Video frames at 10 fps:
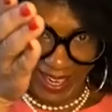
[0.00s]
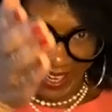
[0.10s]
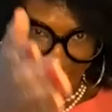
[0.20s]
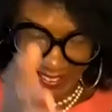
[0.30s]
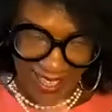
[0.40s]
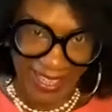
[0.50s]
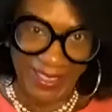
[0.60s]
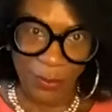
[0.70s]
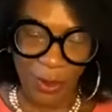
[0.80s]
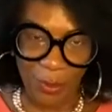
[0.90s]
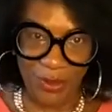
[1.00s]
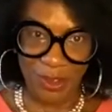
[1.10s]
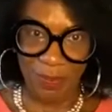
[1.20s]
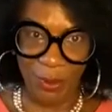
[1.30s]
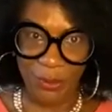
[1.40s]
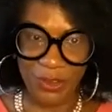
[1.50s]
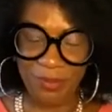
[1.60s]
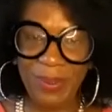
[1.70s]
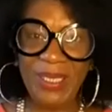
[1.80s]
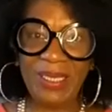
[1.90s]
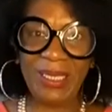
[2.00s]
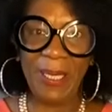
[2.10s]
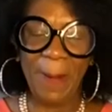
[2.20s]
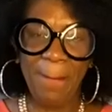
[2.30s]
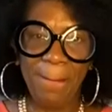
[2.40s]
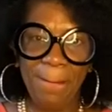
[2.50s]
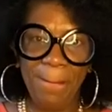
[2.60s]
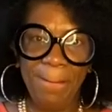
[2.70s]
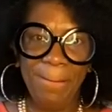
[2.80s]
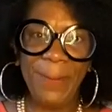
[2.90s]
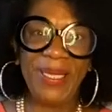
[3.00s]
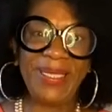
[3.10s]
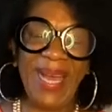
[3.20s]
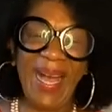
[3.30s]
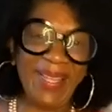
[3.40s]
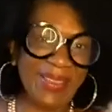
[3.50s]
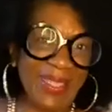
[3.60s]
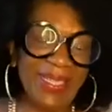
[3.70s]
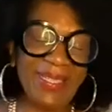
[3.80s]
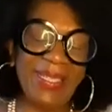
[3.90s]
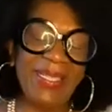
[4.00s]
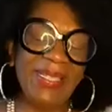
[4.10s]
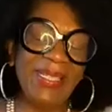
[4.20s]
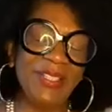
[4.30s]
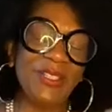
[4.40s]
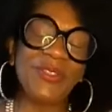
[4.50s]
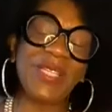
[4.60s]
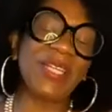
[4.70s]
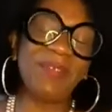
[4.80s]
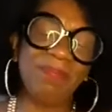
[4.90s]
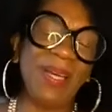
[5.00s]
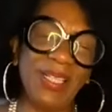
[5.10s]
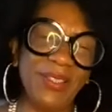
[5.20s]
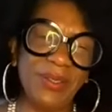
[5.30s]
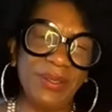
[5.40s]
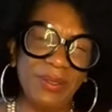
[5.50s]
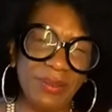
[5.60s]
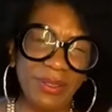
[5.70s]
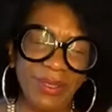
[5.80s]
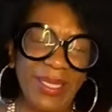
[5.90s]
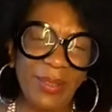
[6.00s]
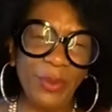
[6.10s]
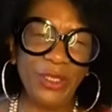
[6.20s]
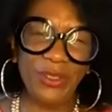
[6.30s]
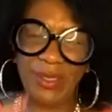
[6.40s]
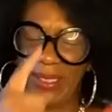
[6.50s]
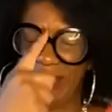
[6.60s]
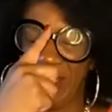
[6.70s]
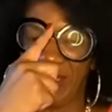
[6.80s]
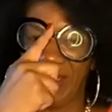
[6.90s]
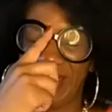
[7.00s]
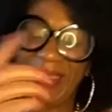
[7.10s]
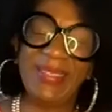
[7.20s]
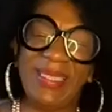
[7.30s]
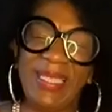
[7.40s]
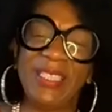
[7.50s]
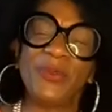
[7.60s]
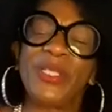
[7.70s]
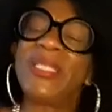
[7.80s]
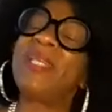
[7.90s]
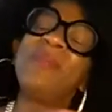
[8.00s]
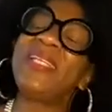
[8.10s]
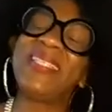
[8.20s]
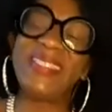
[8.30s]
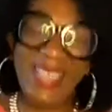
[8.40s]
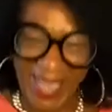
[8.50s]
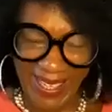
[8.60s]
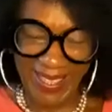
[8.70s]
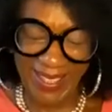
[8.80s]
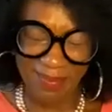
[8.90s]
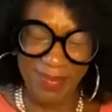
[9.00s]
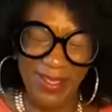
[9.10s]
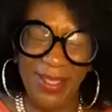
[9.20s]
exactly where we're supposed to be. But I think you said it best, Unique, when you said that he's redeeming the time.